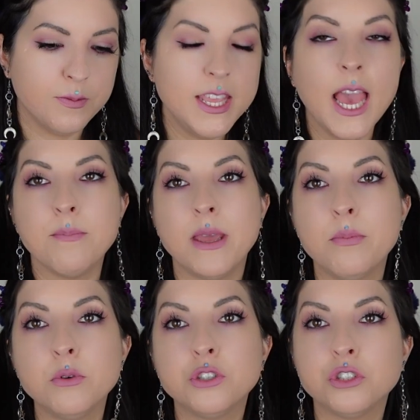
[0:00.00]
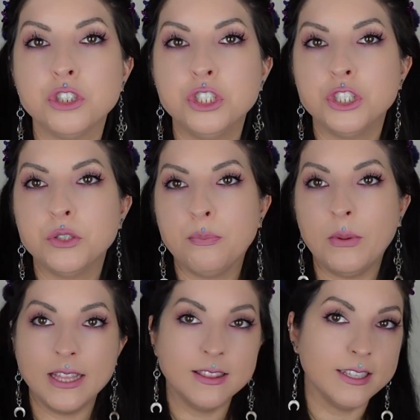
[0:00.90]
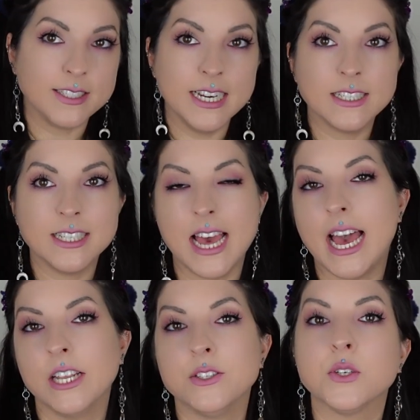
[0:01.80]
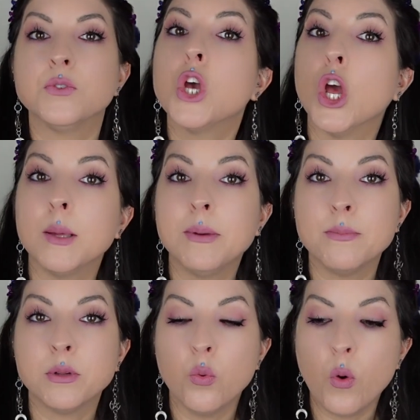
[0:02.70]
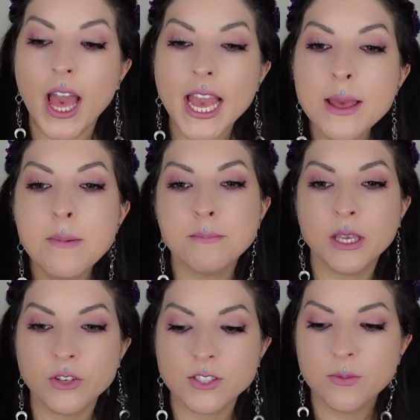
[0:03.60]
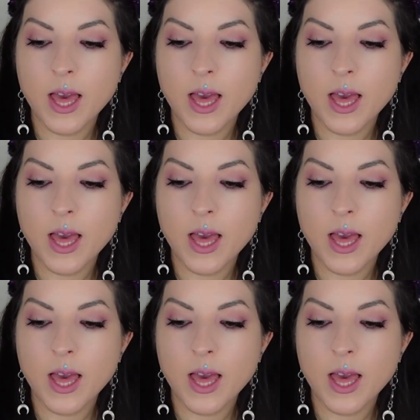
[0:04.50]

yeah, people should be listening to that and sort of turning people away because of